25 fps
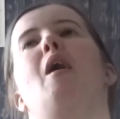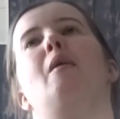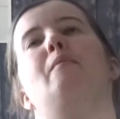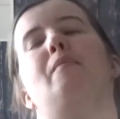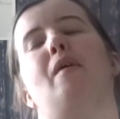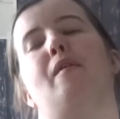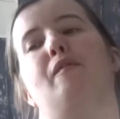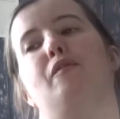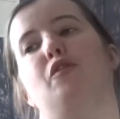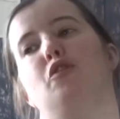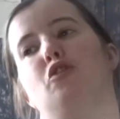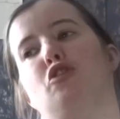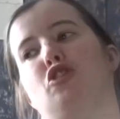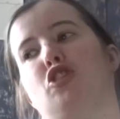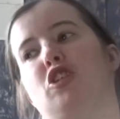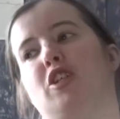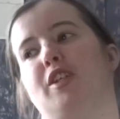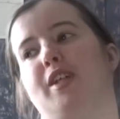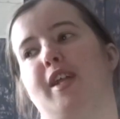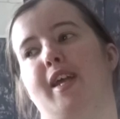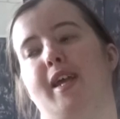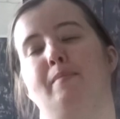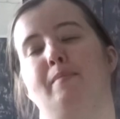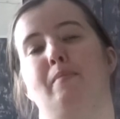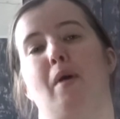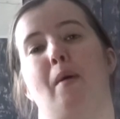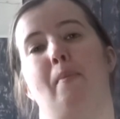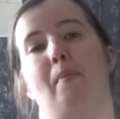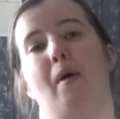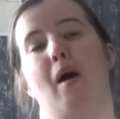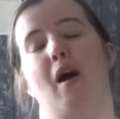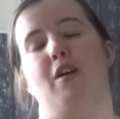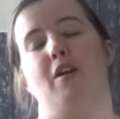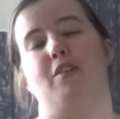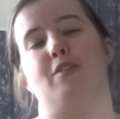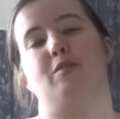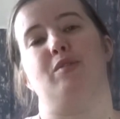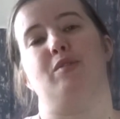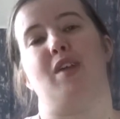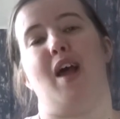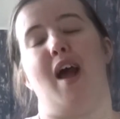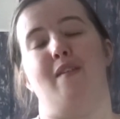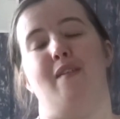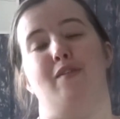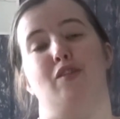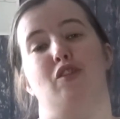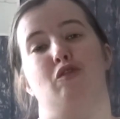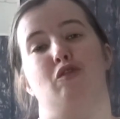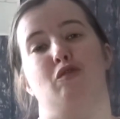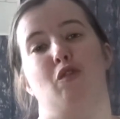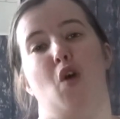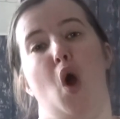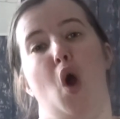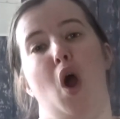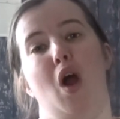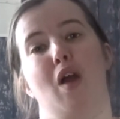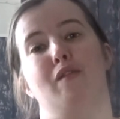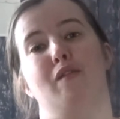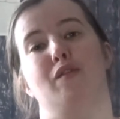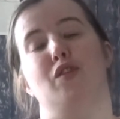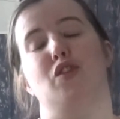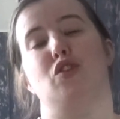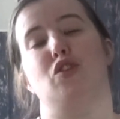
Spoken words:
But unfortunately, my parcels haven't arrived.